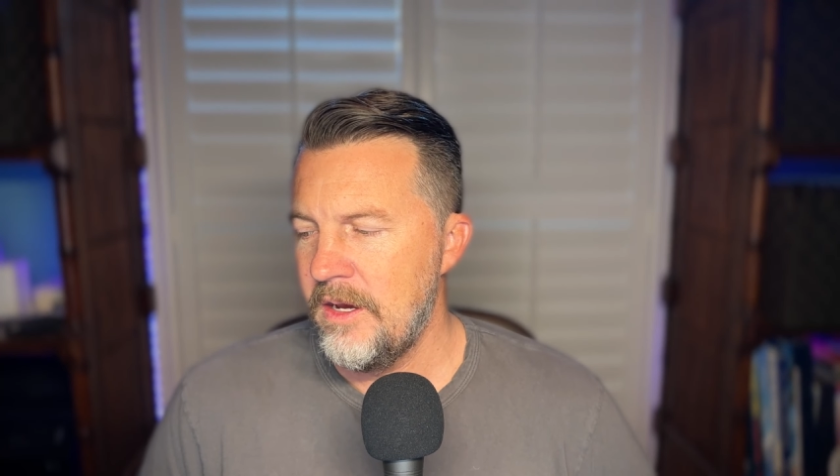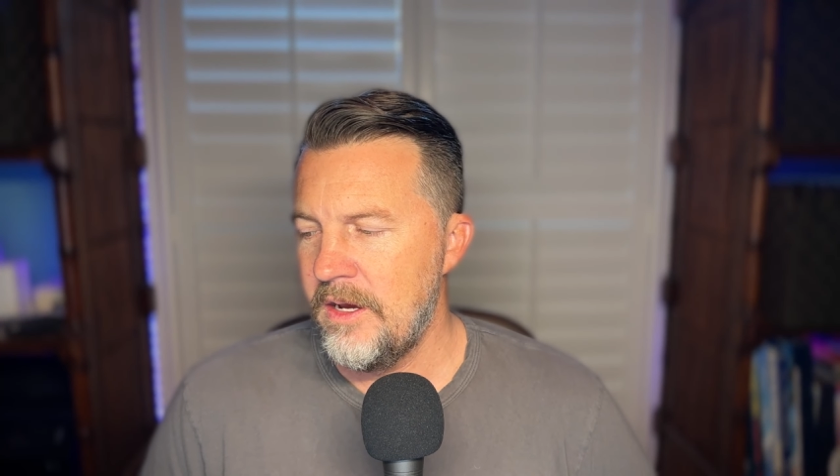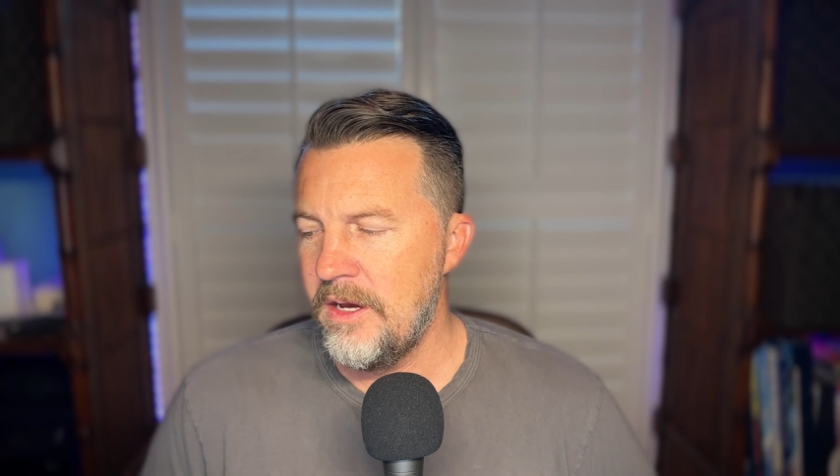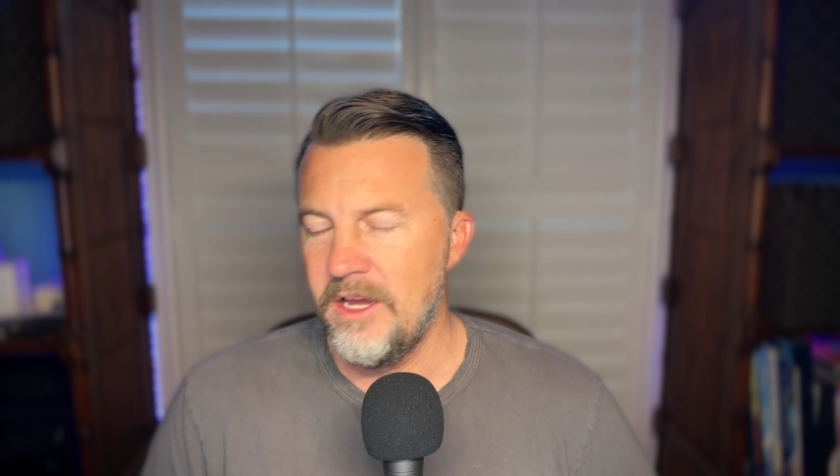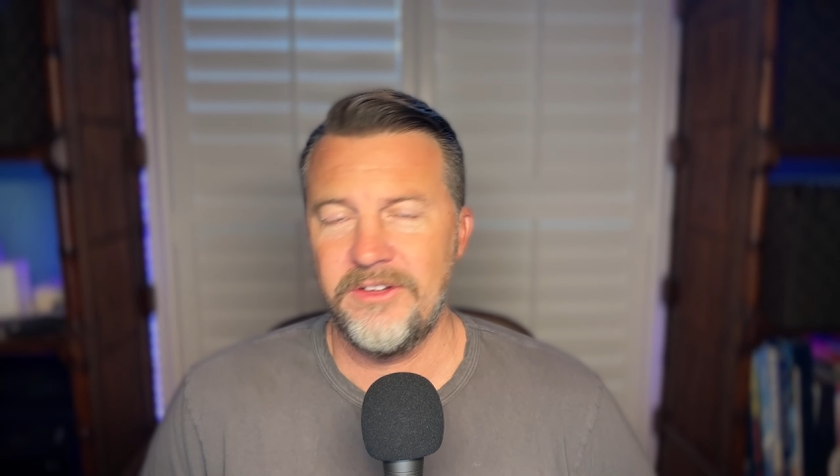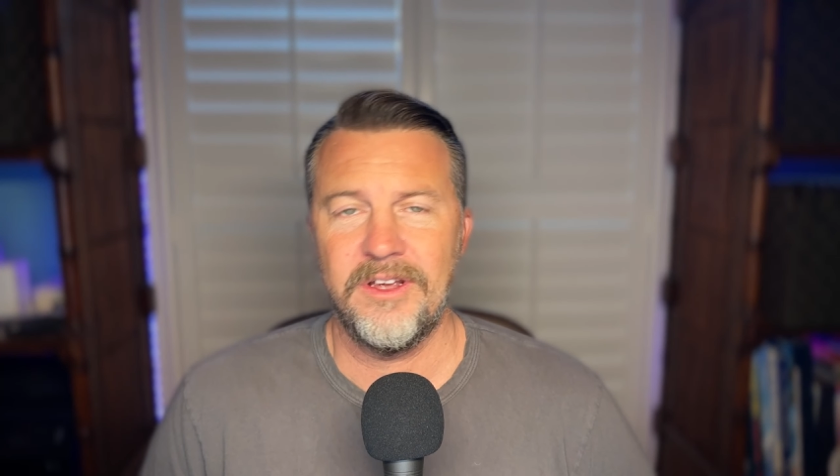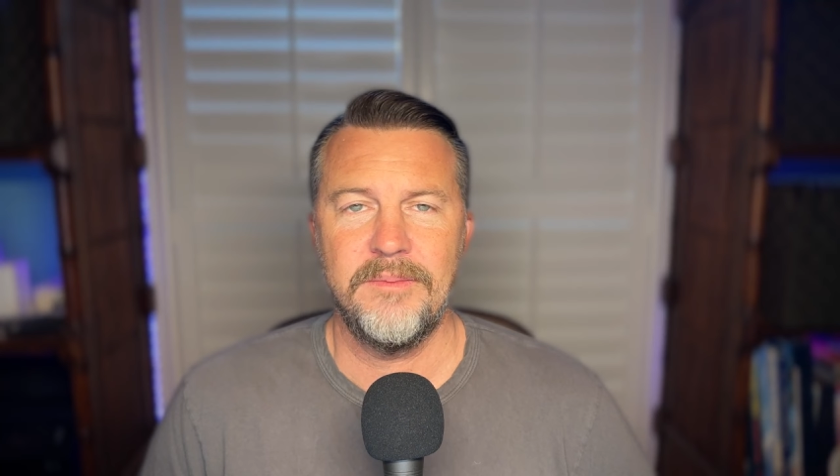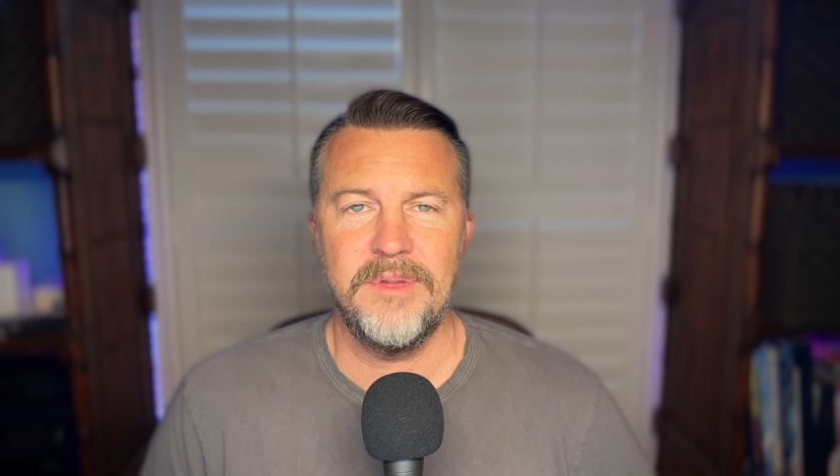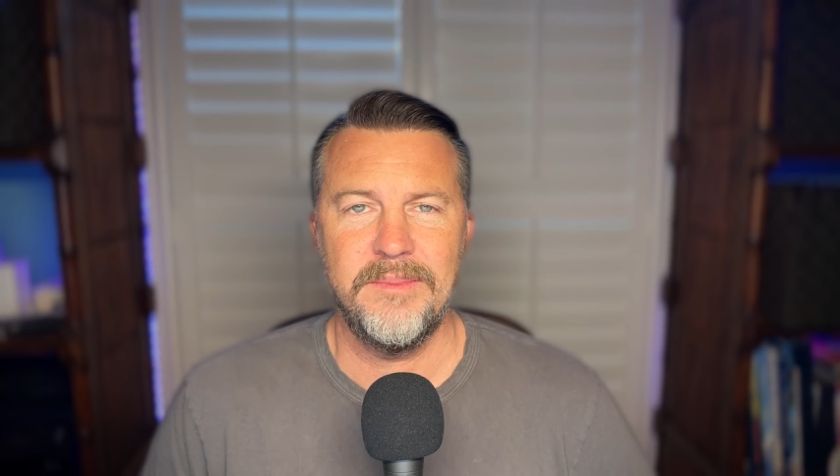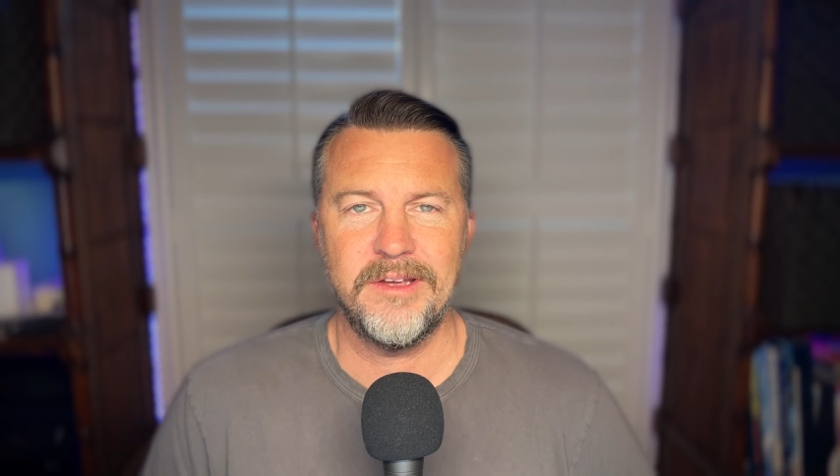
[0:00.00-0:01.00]
Uh, I also got a
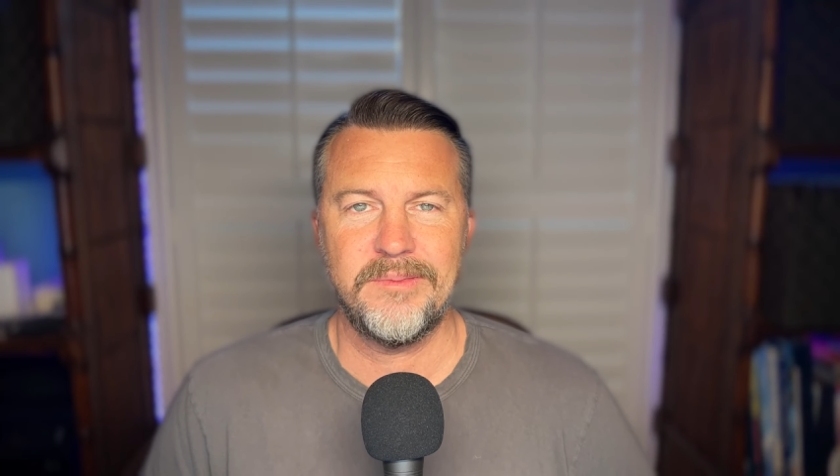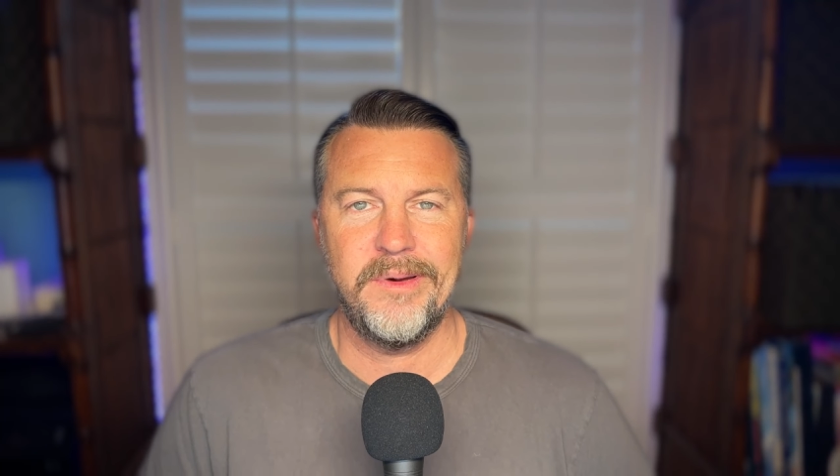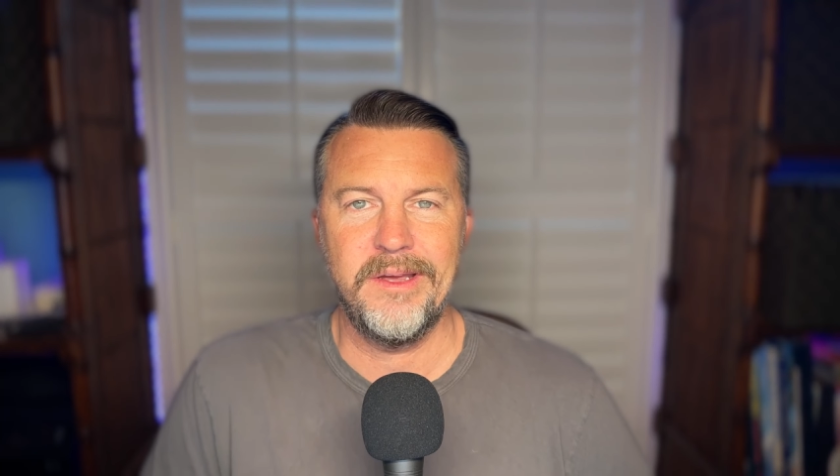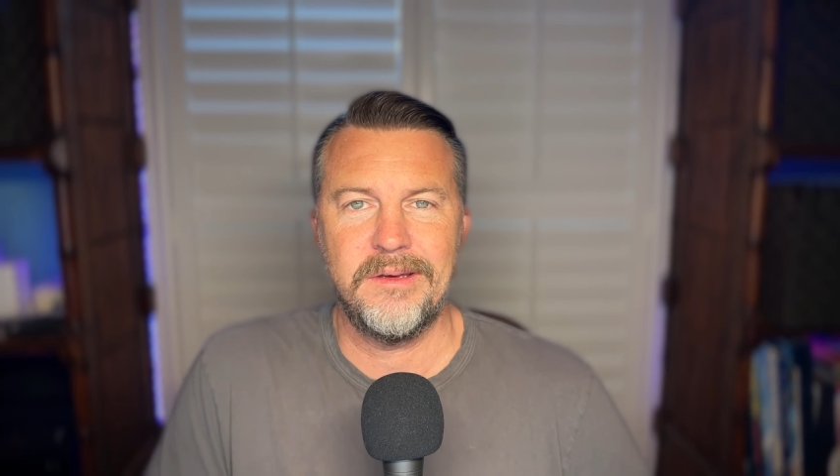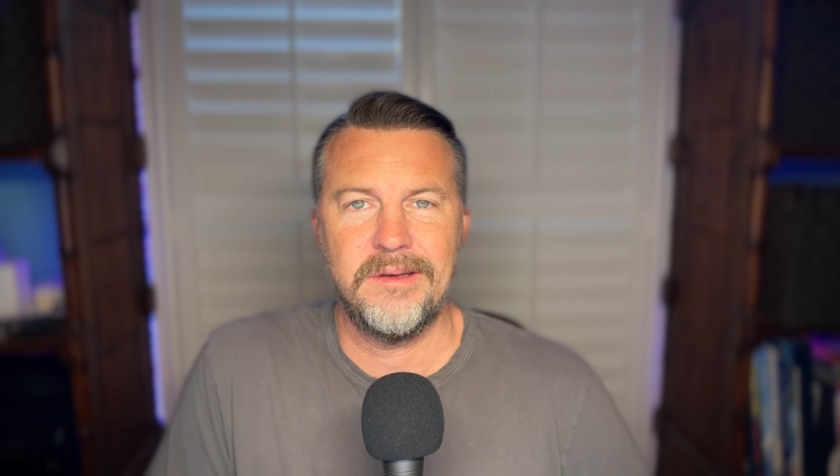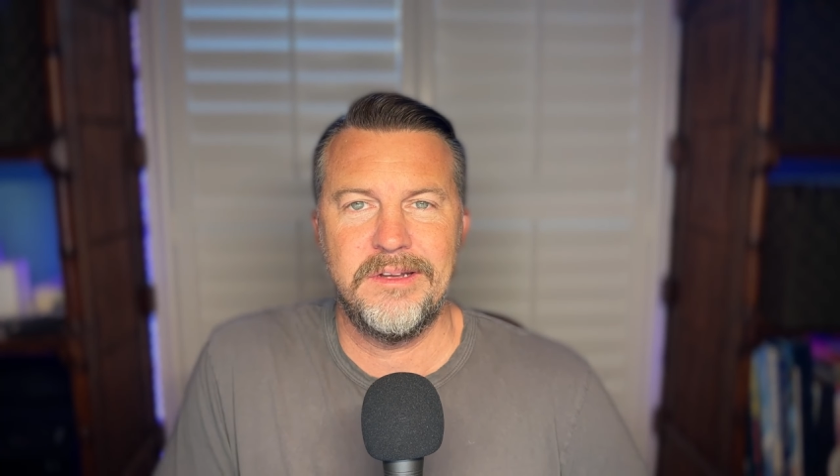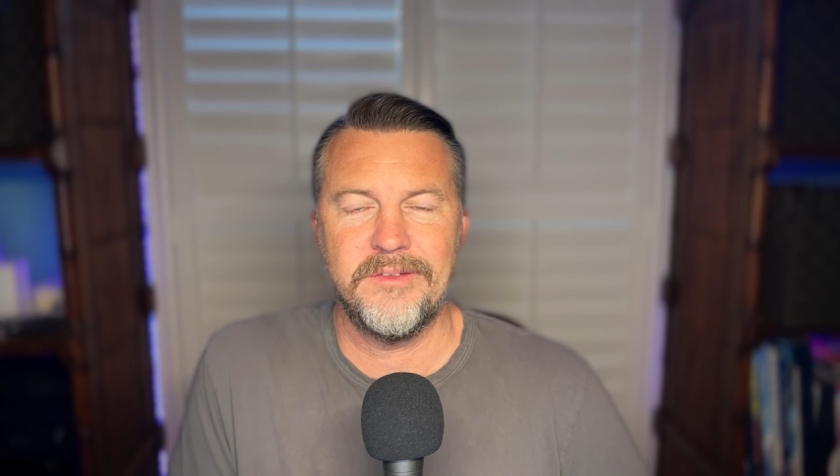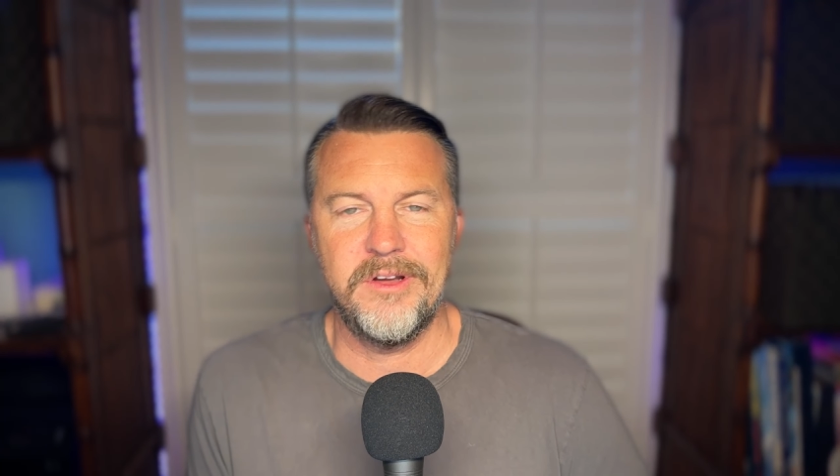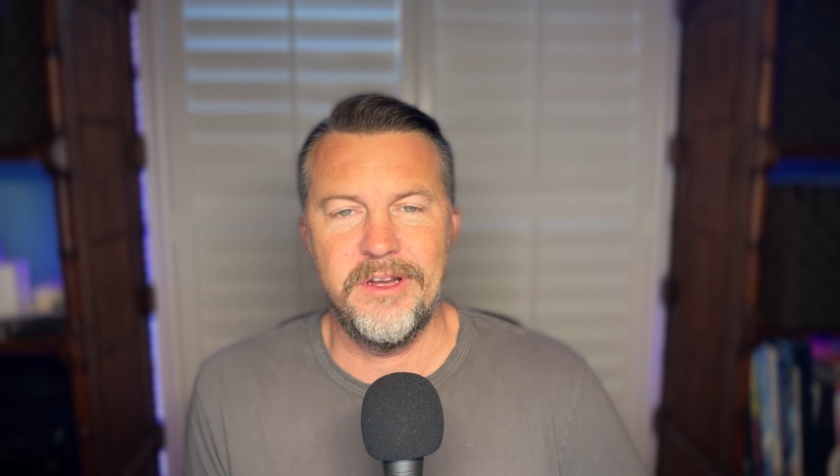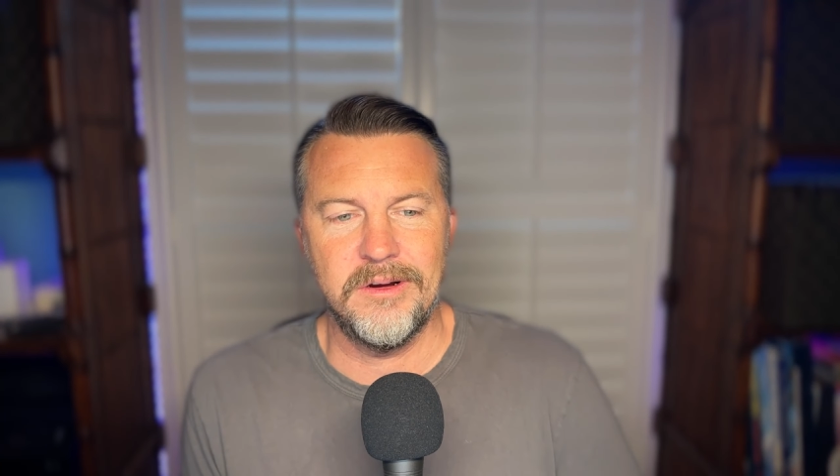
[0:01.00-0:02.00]
BMX bike a
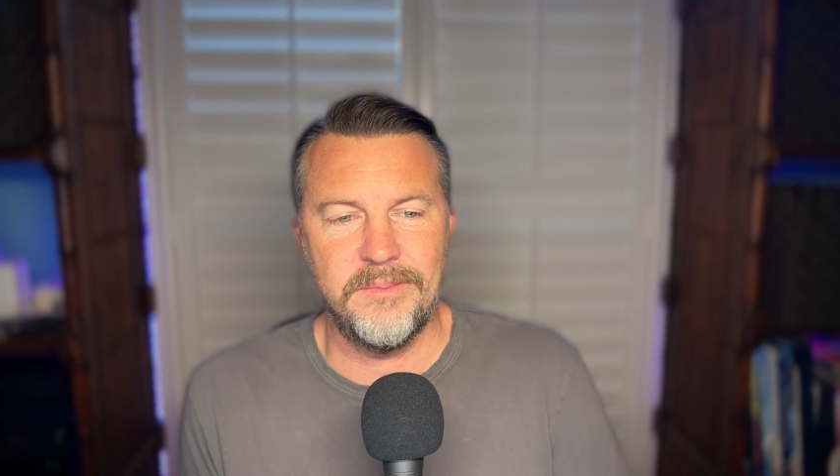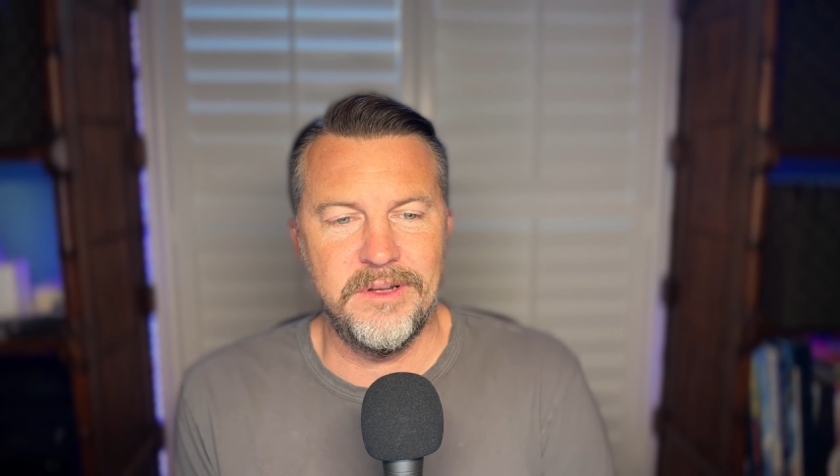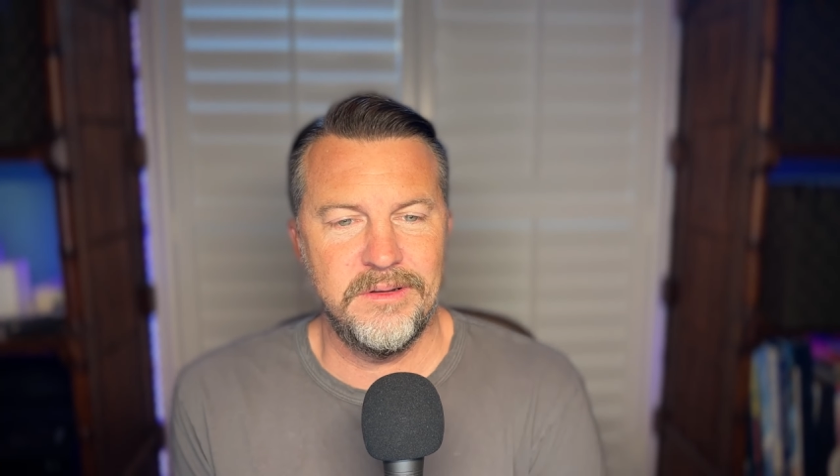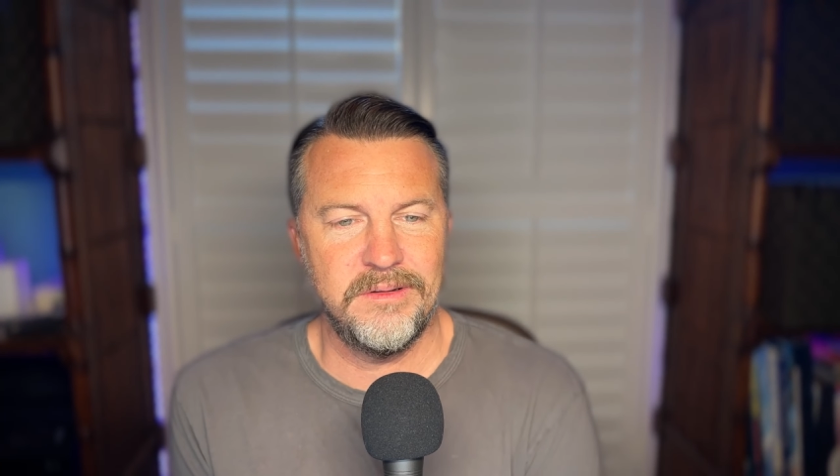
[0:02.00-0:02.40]
different year, but